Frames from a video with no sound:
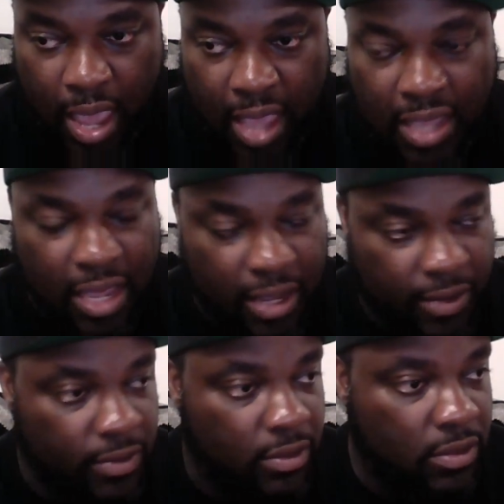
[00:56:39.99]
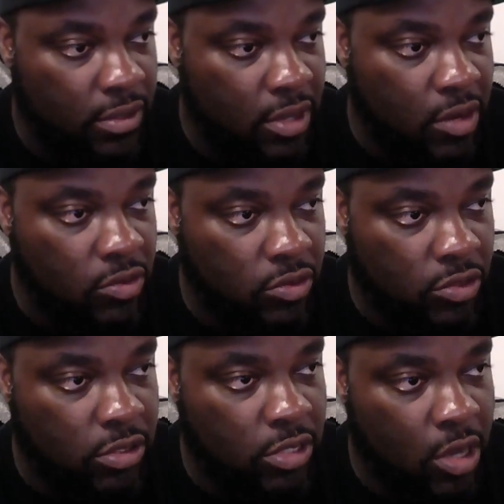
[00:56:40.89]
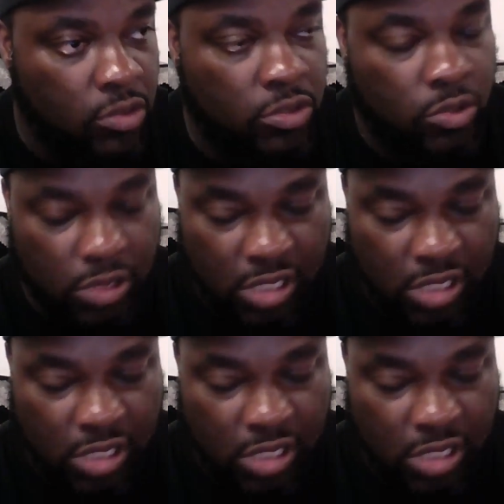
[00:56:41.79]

And yeah, those two